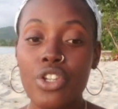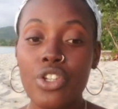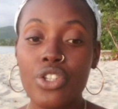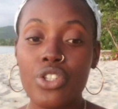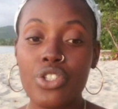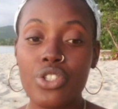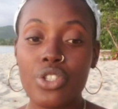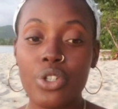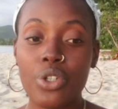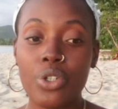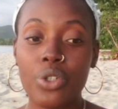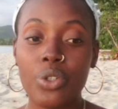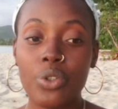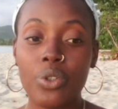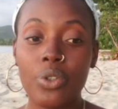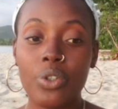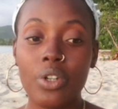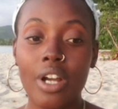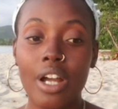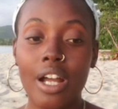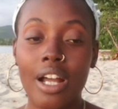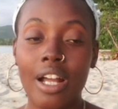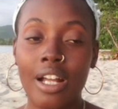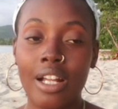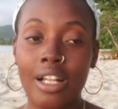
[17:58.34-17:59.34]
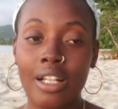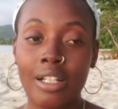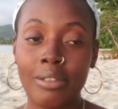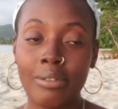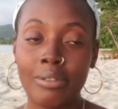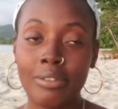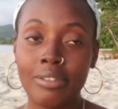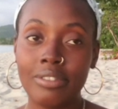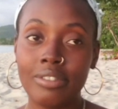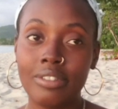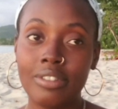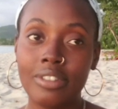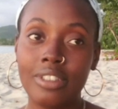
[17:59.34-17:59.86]
So, I
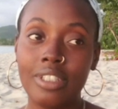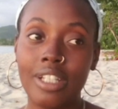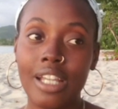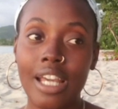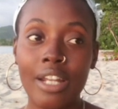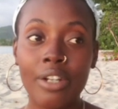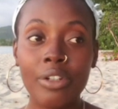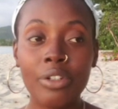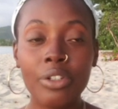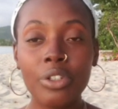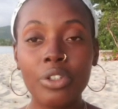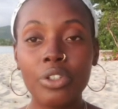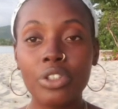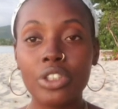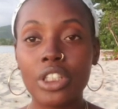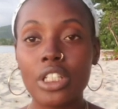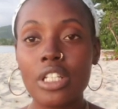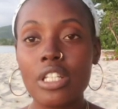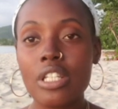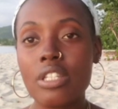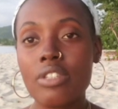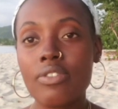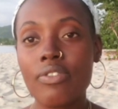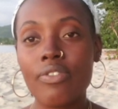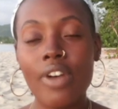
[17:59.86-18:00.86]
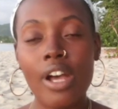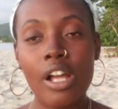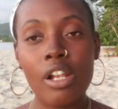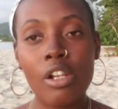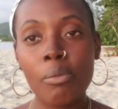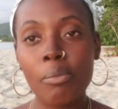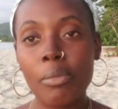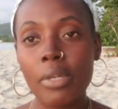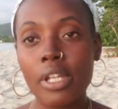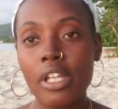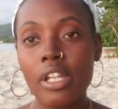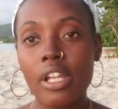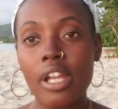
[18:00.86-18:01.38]
don't know, just
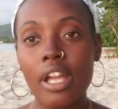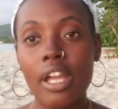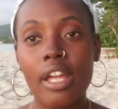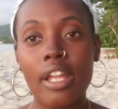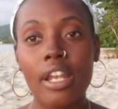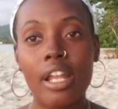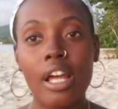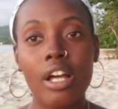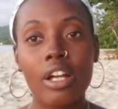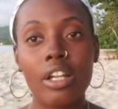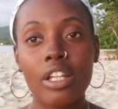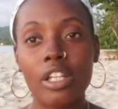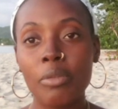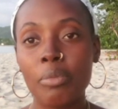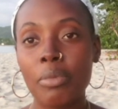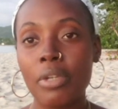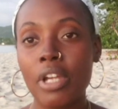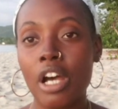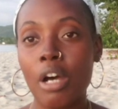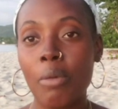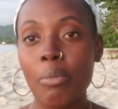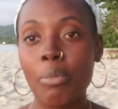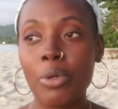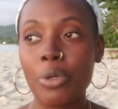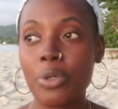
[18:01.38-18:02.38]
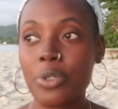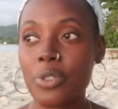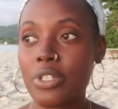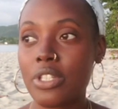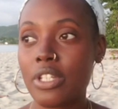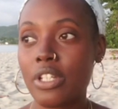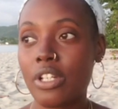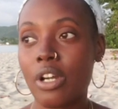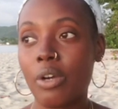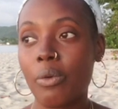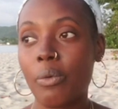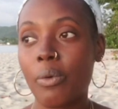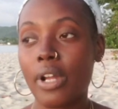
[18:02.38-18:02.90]
follow me and I'll keep y'all
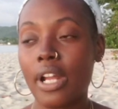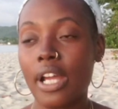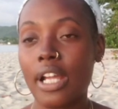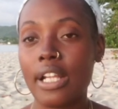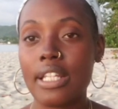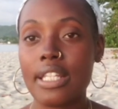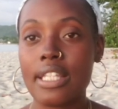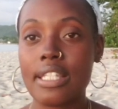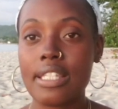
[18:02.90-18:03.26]
posted on what I